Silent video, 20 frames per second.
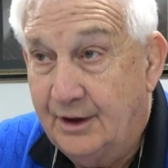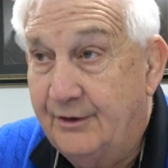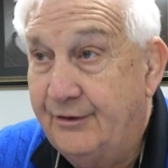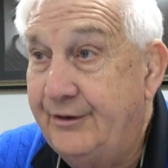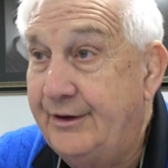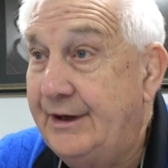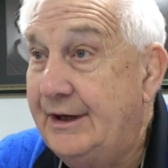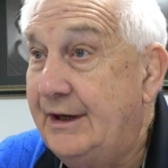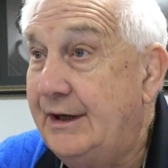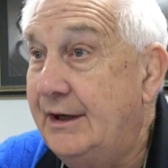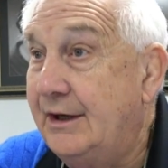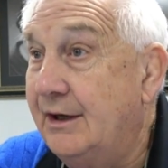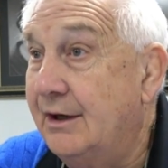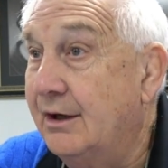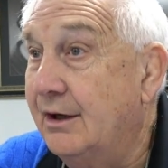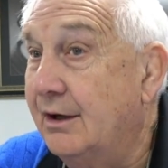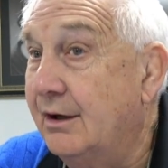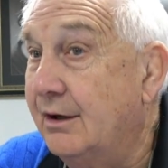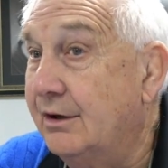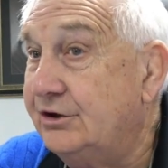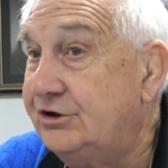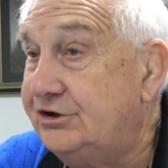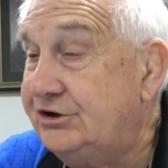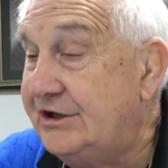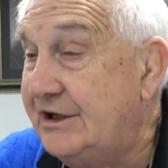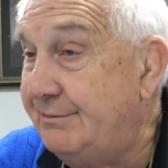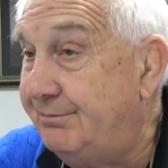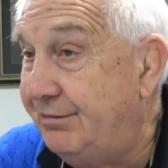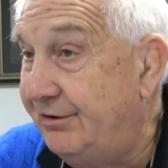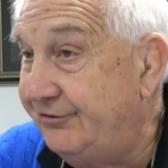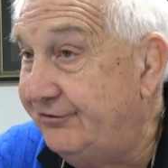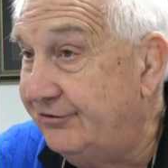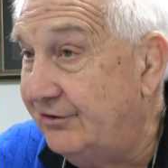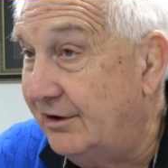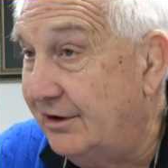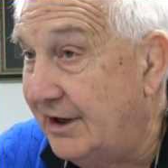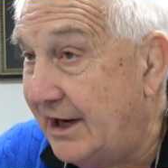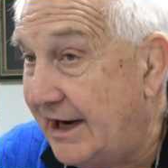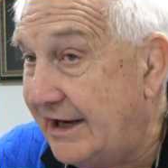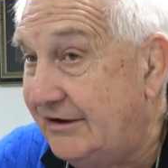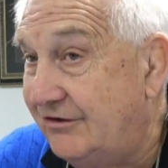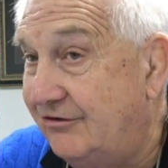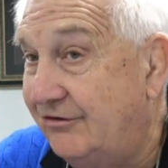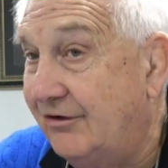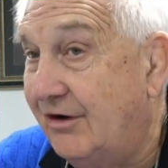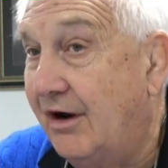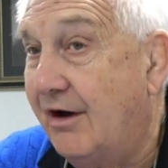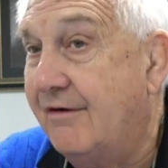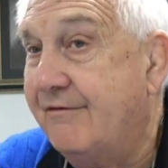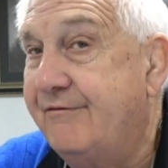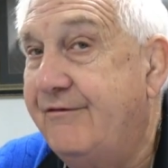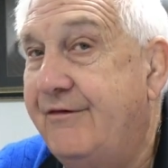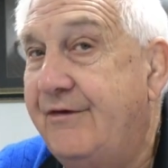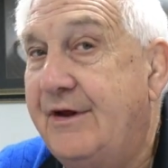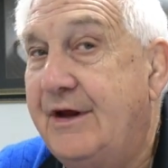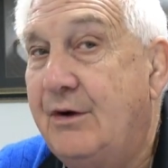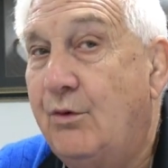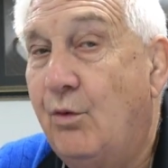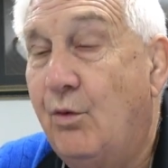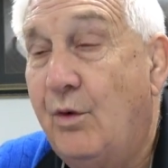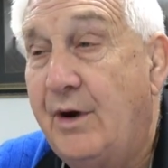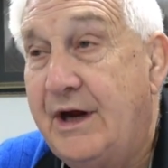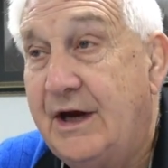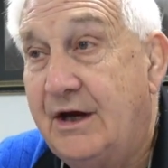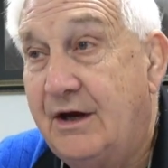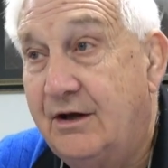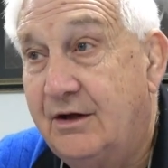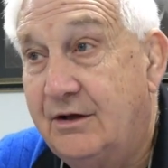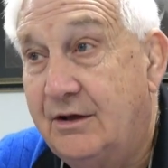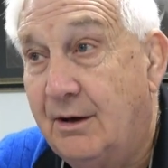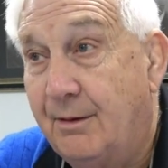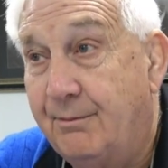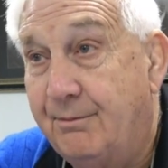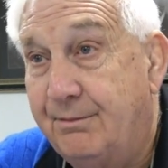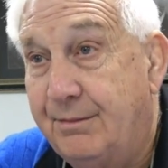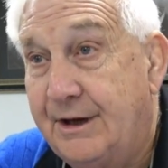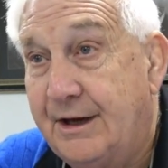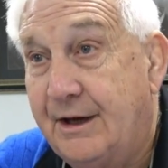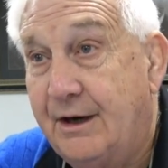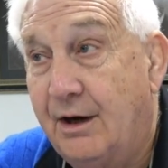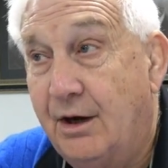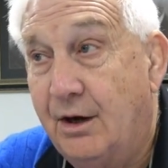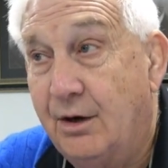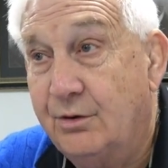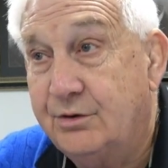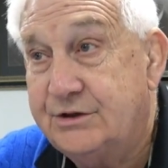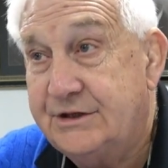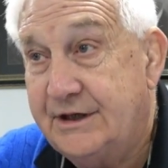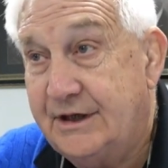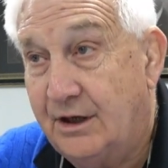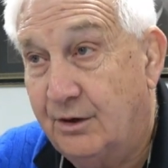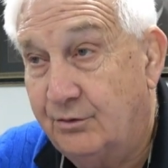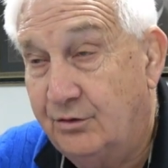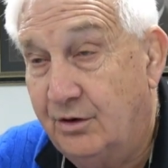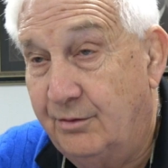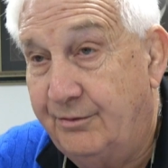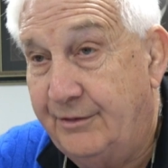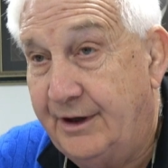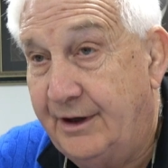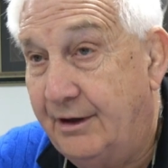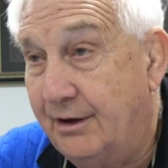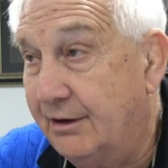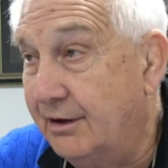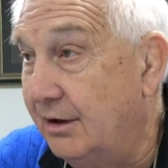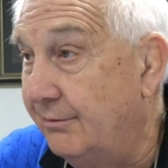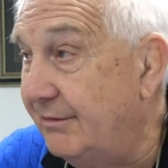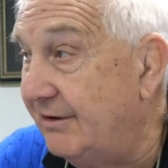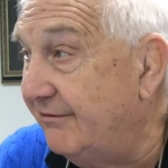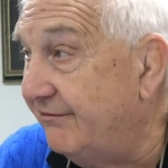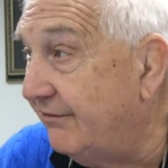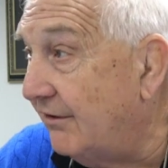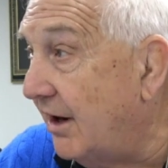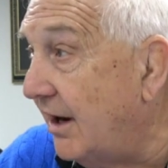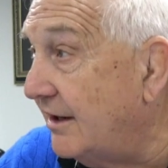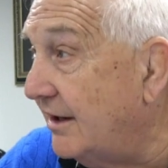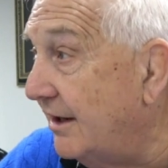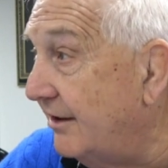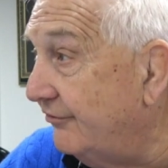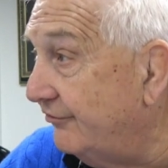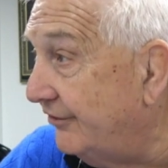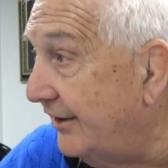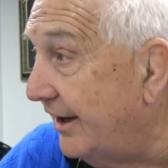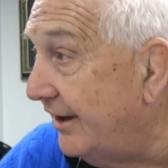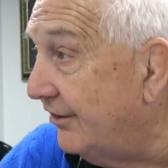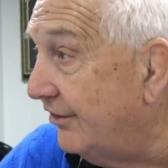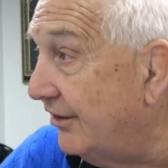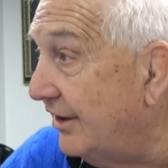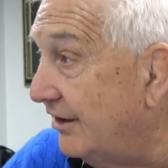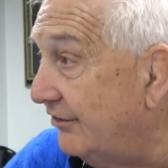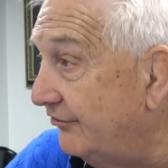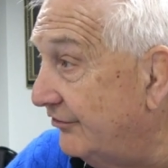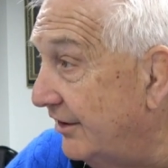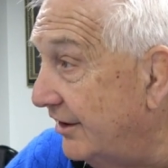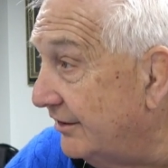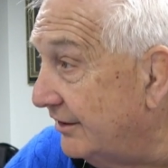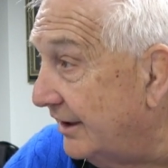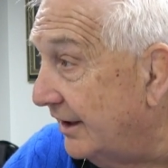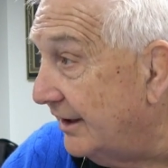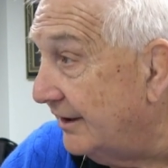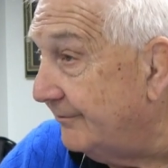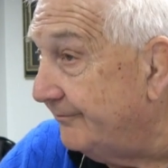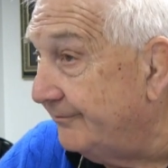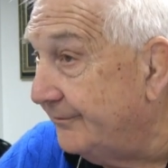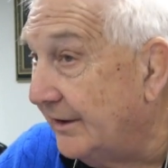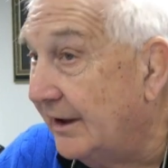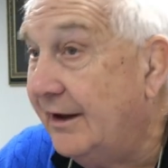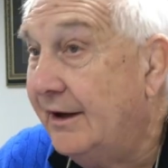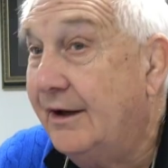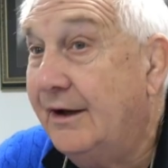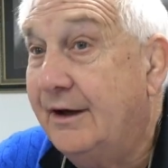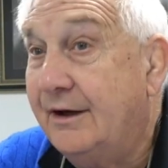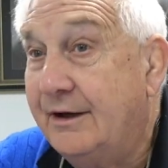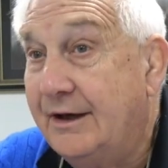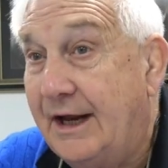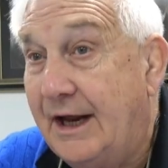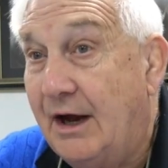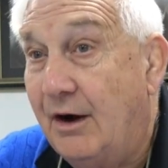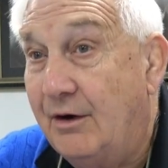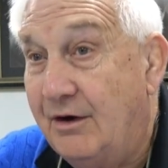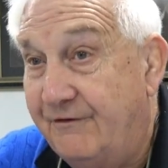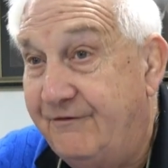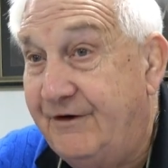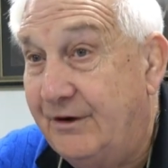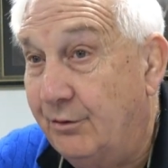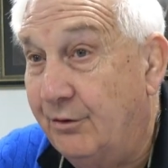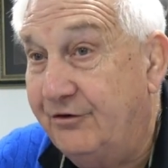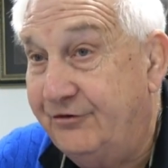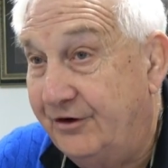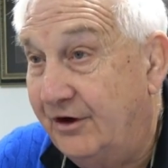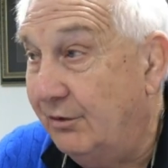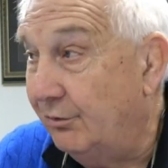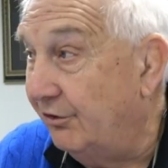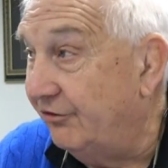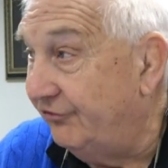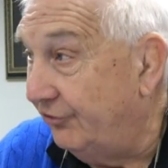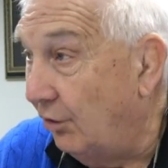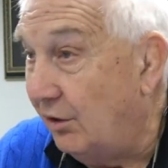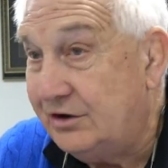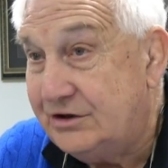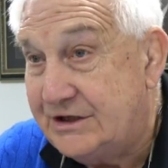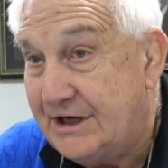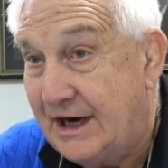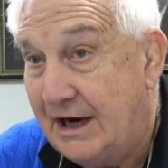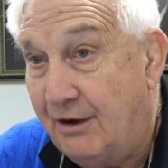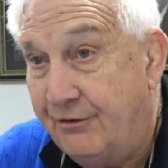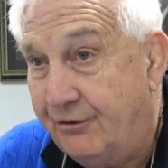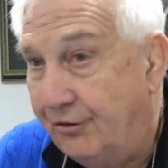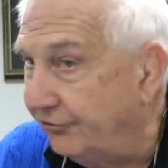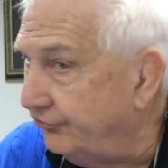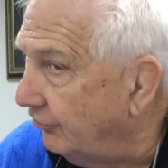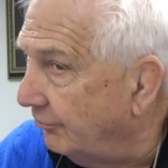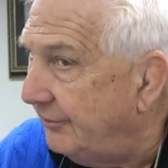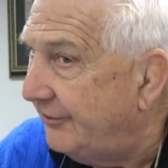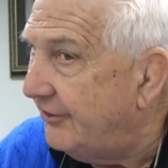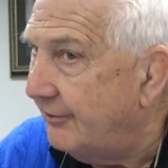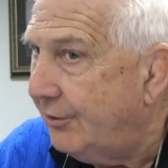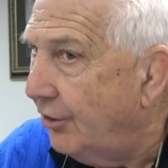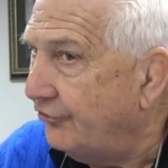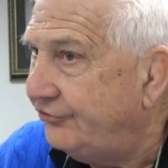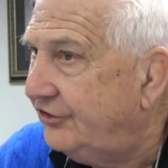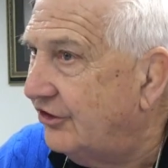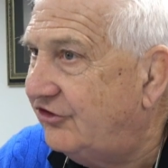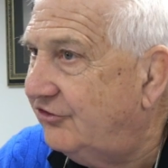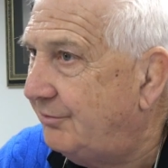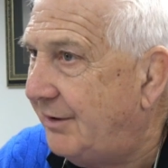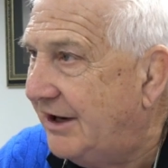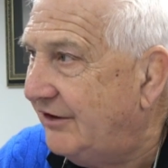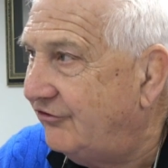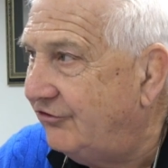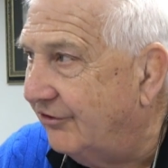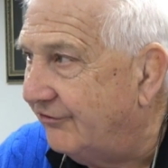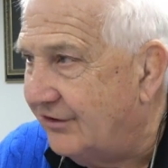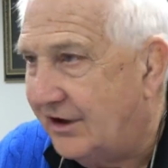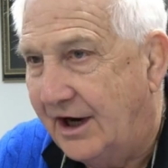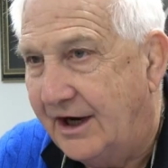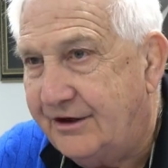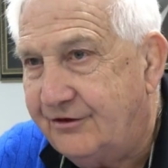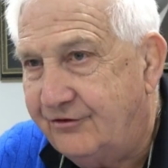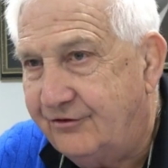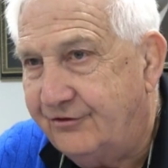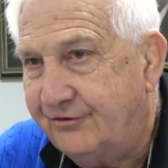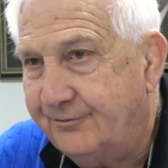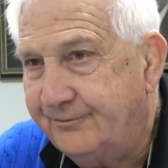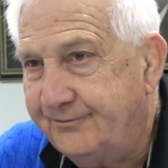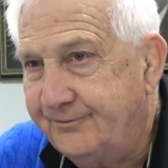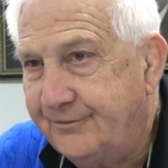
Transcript: The cheapest nights of the week to get a hotel room there are going to be Friday, Saturday, Sunday. Now, if it was in a resort town, those would be the most expensive nights.